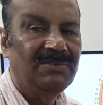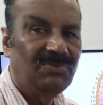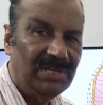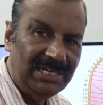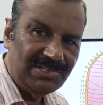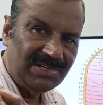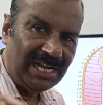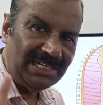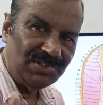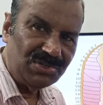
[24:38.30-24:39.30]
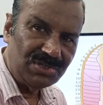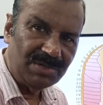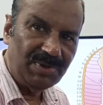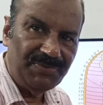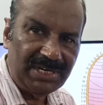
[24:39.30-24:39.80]
One is digestive
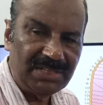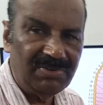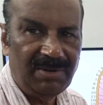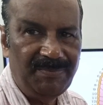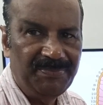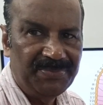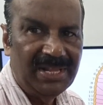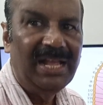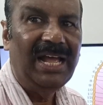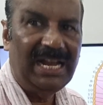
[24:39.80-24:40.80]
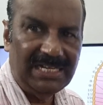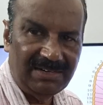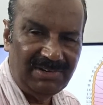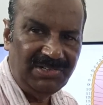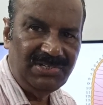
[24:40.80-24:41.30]
system of earthworm and the
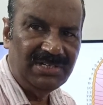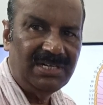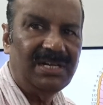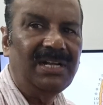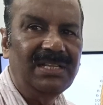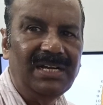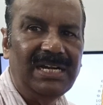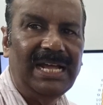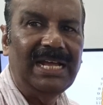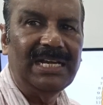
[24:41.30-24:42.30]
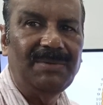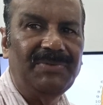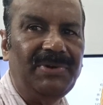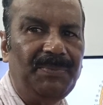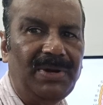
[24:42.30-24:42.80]
other one is draw the diagram
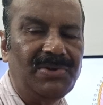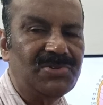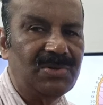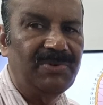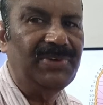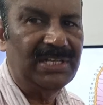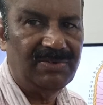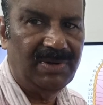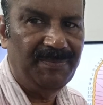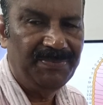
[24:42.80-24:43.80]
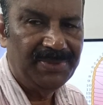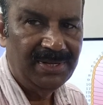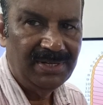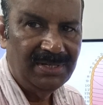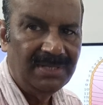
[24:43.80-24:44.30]
of reproductive system of earthworm.
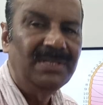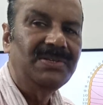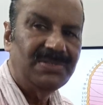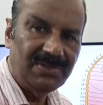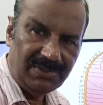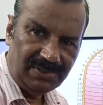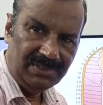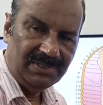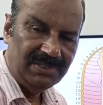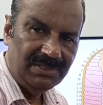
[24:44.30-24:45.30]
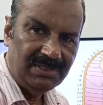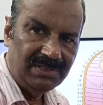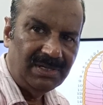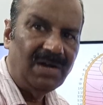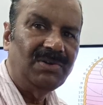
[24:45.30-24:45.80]
So,
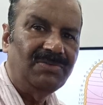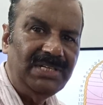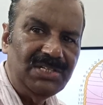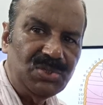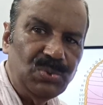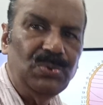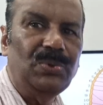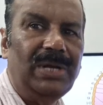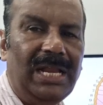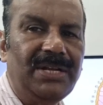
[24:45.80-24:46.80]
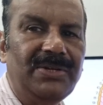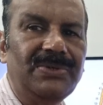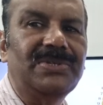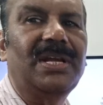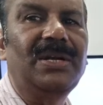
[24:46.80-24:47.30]
out of these two
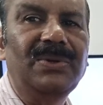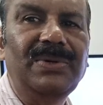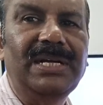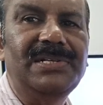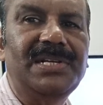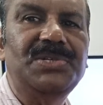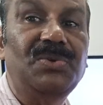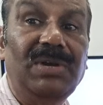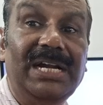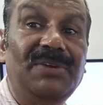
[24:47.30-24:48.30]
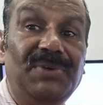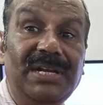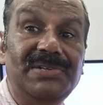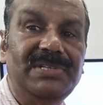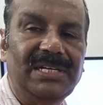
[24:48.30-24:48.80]
LQs or two essays, you will get
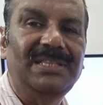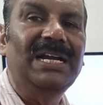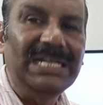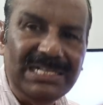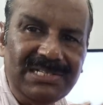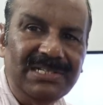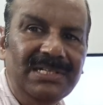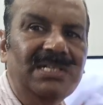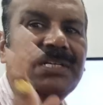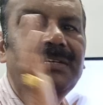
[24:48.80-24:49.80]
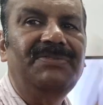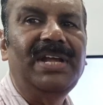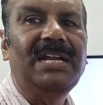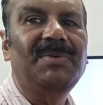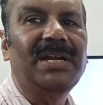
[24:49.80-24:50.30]
one essay, that is
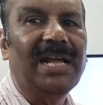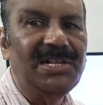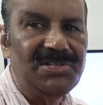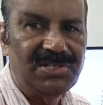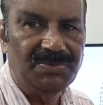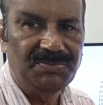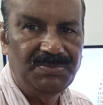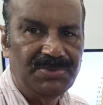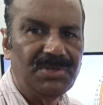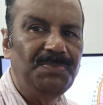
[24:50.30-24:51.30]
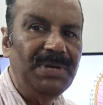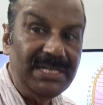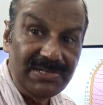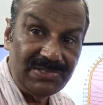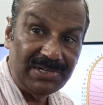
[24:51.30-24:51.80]
Ferritimal digestive system. So,
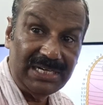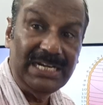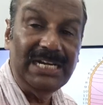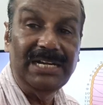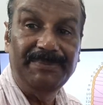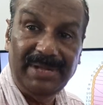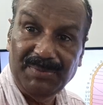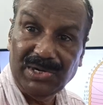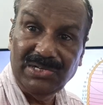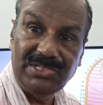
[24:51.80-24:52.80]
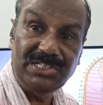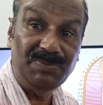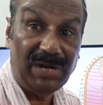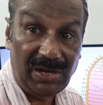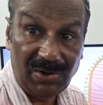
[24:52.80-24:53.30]
please read it, memorize
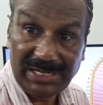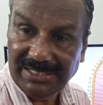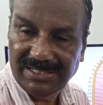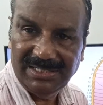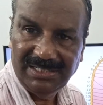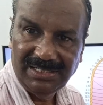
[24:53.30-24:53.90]
it, by heart it.